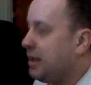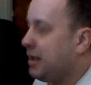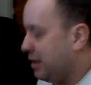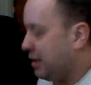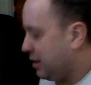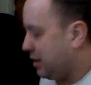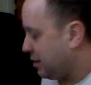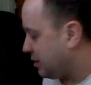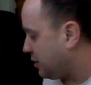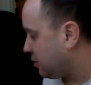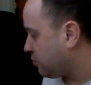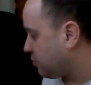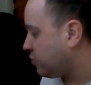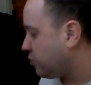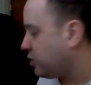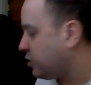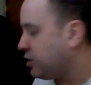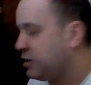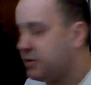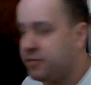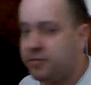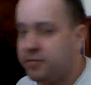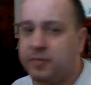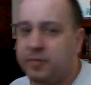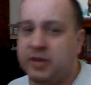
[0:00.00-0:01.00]
And this one
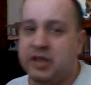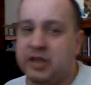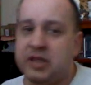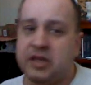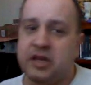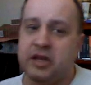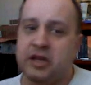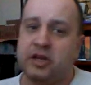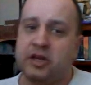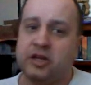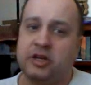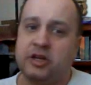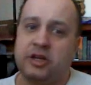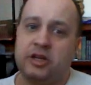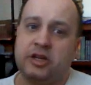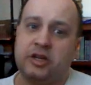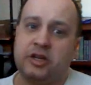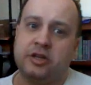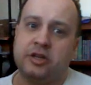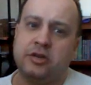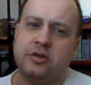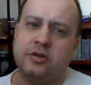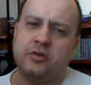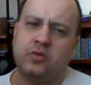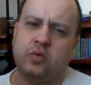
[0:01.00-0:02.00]
is being done
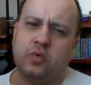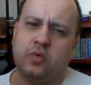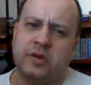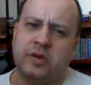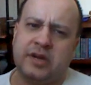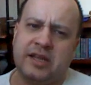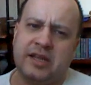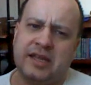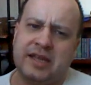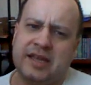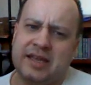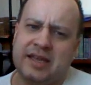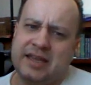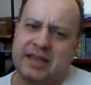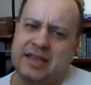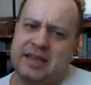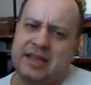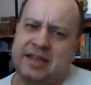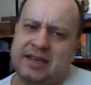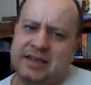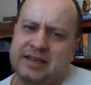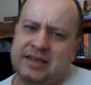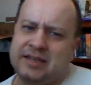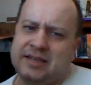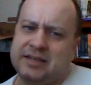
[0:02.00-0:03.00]
on
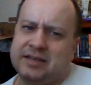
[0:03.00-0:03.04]
32